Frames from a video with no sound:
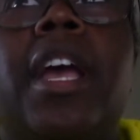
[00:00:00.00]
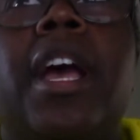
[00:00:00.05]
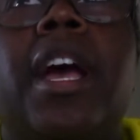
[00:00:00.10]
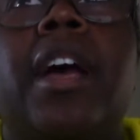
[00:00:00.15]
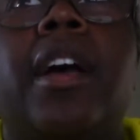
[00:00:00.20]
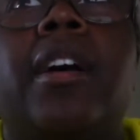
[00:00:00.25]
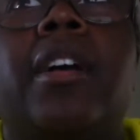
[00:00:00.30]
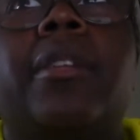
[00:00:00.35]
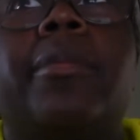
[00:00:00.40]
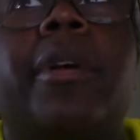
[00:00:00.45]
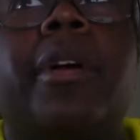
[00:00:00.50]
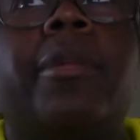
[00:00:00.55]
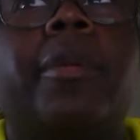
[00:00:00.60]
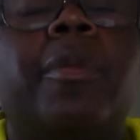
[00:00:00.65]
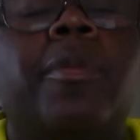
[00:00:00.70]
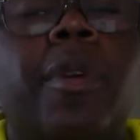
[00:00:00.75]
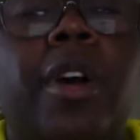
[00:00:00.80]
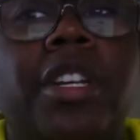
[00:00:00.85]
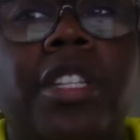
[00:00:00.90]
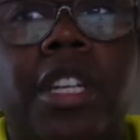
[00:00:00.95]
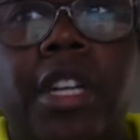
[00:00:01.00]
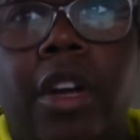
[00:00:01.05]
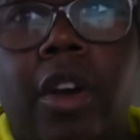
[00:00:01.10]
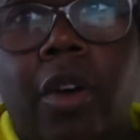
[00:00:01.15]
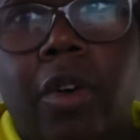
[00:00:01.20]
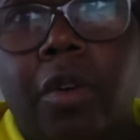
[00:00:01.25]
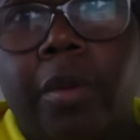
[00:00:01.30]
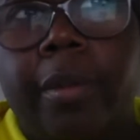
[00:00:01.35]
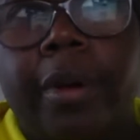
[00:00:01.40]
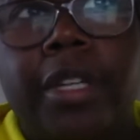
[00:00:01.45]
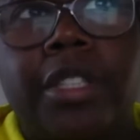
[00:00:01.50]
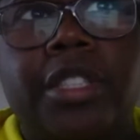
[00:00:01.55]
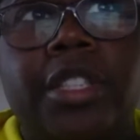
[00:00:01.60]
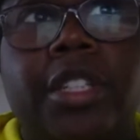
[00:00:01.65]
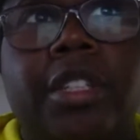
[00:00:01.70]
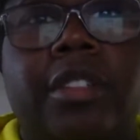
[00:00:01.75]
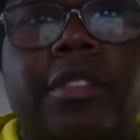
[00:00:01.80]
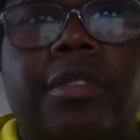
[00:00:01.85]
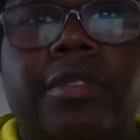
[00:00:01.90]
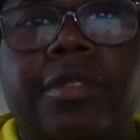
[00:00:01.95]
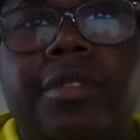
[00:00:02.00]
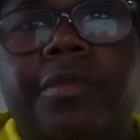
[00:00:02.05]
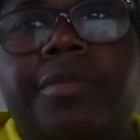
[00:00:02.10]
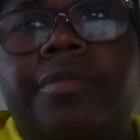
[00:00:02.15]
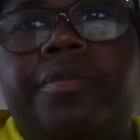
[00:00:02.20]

Um, I've been watching a whole bunch of,